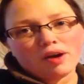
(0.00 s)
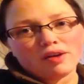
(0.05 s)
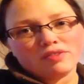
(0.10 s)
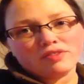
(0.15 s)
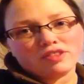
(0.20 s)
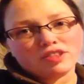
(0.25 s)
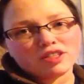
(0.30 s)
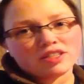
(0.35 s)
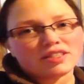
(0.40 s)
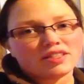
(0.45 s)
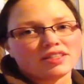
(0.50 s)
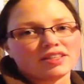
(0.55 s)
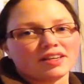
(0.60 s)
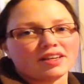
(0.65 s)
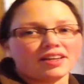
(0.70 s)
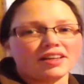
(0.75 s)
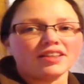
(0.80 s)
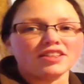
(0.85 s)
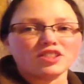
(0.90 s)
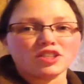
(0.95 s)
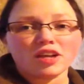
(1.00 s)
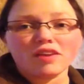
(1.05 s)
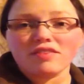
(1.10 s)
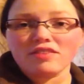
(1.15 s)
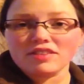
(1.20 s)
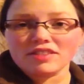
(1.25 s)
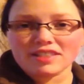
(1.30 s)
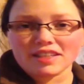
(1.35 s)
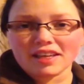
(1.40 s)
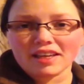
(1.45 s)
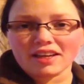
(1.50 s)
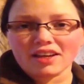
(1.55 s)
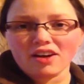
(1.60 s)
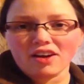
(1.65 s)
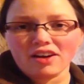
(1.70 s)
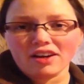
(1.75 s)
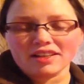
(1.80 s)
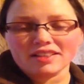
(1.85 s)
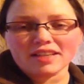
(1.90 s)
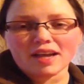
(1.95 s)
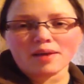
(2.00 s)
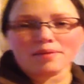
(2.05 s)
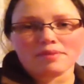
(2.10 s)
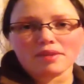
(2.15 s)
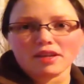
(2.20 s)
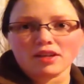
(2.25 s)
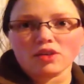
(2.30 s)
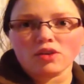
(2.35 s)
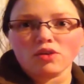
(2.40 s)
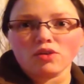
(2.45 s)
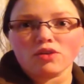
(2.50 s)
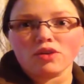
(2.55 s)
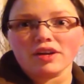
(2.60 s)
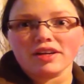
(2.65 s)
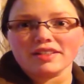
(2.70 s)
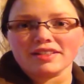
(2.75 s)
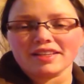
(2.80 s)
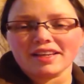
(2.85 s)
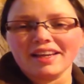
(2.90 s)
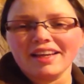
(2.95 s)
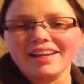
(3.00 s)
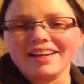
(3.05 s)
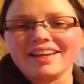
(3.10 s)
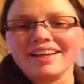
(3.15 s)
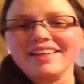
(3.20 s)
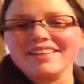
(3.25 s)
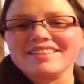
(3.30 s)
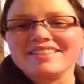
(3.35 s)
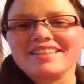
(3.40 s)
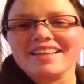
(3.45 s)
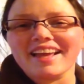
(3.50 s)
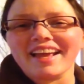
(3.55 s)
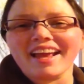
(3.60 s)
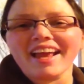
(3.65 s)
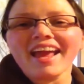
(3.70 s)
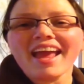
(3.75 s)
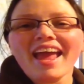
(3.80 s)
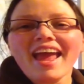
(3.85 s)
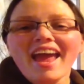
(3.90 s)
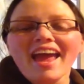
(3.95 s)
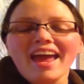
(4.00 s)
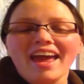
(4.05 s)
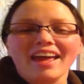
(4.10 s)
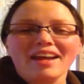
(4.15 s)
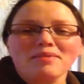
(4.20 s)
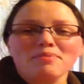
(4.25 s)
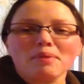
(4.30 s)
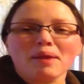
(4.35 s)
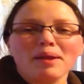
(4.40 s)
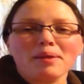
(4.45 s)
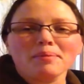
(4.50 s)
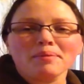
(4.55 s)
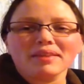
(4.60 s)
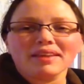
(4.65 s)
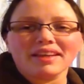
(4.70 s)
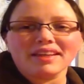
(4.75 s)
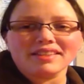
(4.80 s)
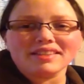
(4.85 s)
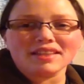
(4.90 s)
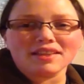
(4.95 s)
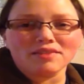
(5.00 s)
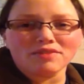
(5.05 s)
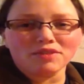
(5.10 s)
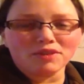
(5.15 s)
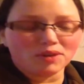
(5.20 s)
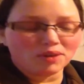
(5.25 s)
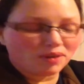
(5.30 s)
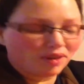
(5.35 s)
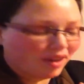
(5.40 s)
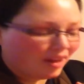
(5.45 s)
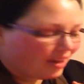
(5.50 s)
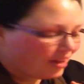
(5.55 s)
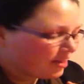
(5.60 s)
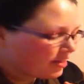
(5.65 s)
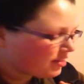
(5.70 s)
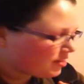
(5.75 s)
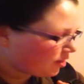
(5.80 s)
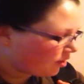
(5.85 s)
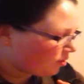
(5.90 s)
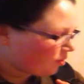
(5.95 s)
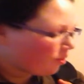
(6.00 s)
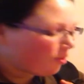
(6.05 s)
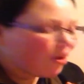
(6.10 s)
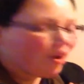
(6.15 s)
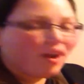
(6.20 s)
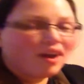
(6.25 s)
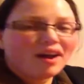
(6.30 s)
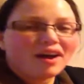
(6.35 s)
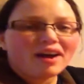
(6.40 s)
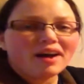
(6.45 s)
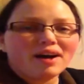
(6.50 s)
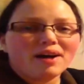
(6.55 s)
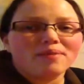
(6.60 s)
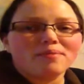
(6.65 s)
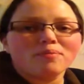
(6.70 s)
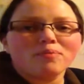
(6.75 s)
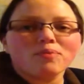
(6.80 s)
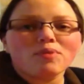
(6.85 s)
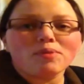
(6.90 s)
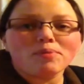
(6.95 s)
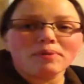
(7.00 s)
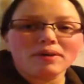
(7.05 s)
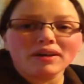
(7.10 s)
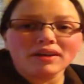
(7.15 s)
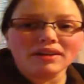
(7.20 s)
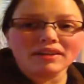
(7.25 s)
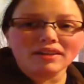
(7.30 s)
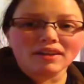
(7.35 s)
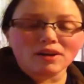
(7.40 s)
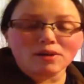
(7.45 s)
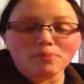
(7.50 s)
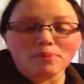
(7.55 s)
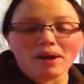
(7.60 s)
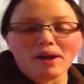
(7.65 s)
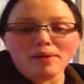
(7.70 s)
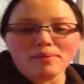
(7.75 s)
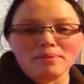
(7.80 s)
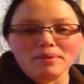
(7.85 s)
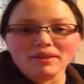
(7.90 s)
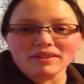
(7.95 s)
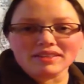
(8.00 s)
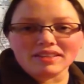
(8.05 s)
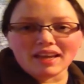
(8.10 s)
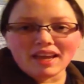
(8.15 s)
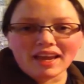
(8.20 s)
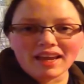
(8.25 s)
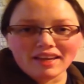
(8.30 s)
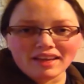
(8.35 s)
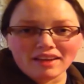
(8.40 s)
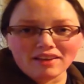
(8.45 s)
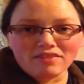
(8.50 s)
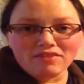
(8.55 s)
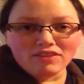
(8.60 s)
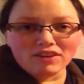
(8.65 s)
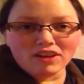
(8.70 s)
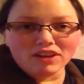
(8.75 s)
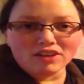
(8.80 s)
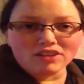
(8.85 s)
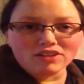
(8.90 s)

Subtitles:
So by the time you'd come out to check on them and you'd dump off just the shavings that had gone on top, they'd go crazy because they hadn't been able to get to the food. So